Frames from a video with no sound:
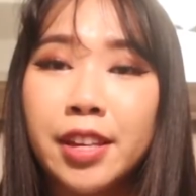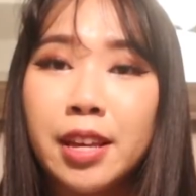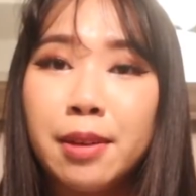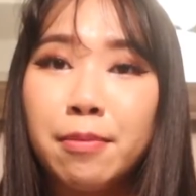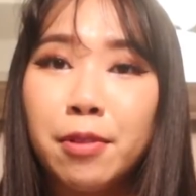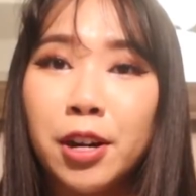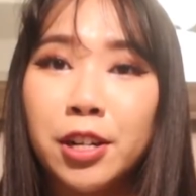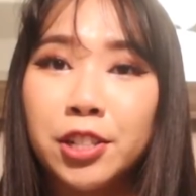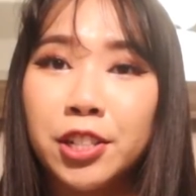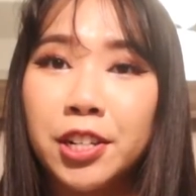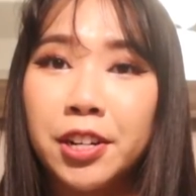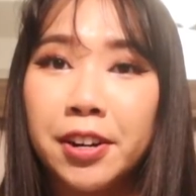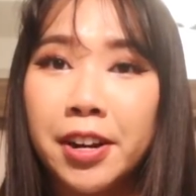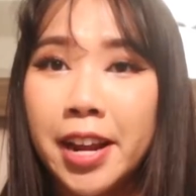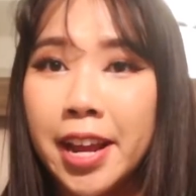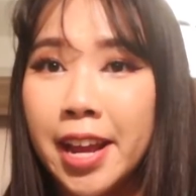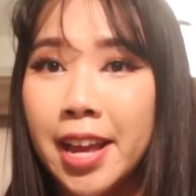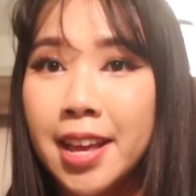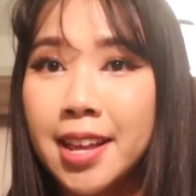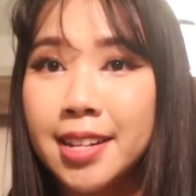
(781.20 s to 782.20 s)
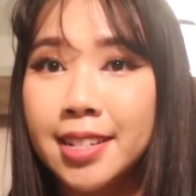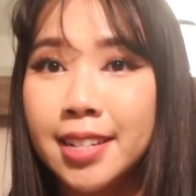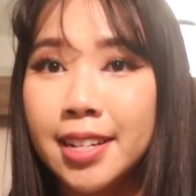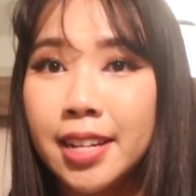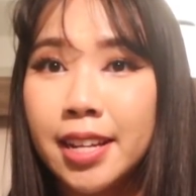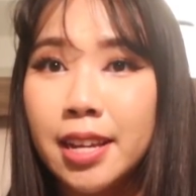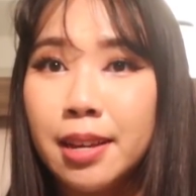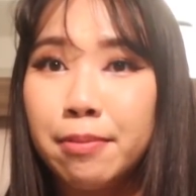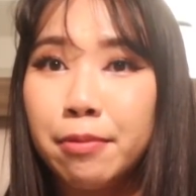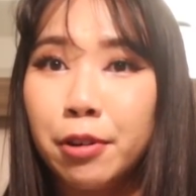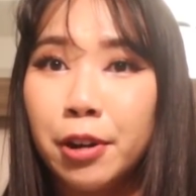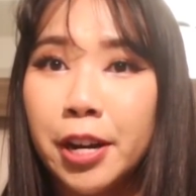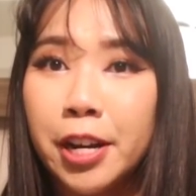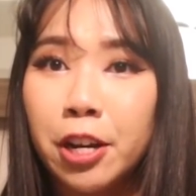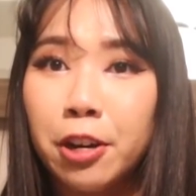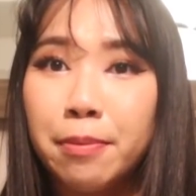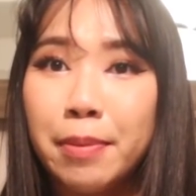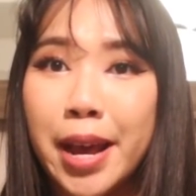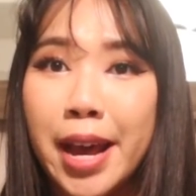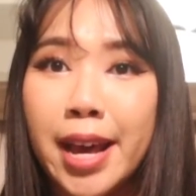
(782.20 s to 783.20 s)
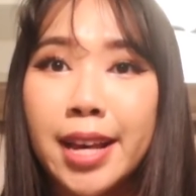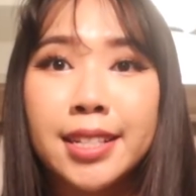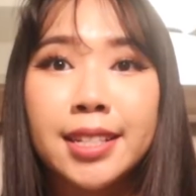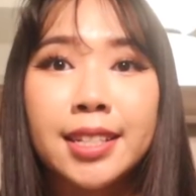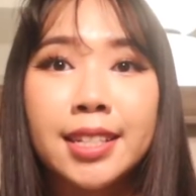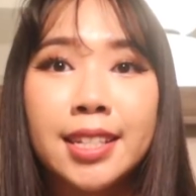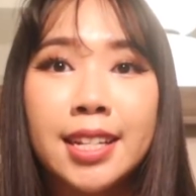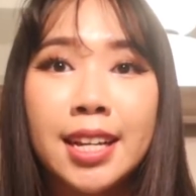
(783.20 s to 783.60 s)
keep washing your hands, and keep wearing your masks,